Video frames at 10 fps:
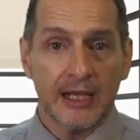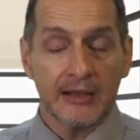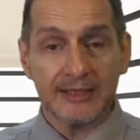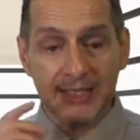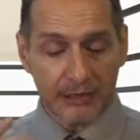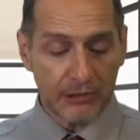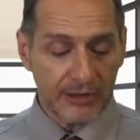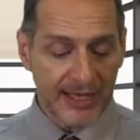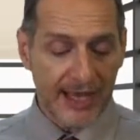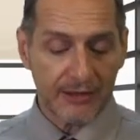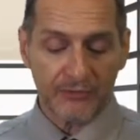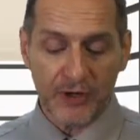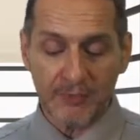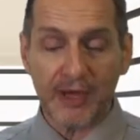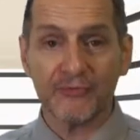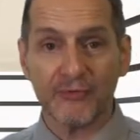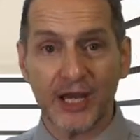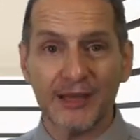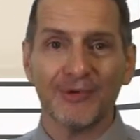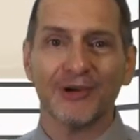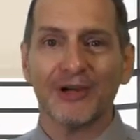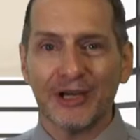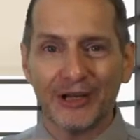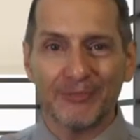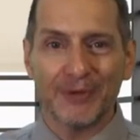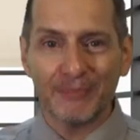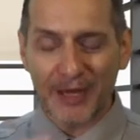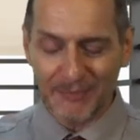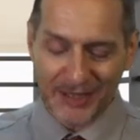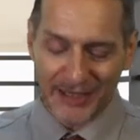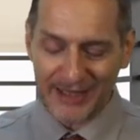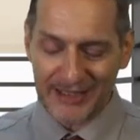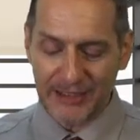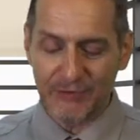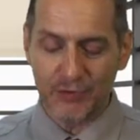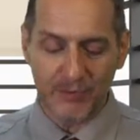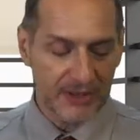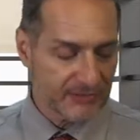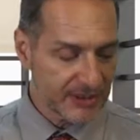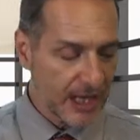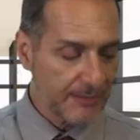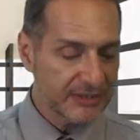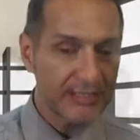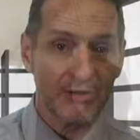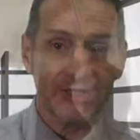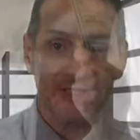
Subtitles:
Let's take a look at it frame by frame or bit by bit, and I can give you a bit of commentary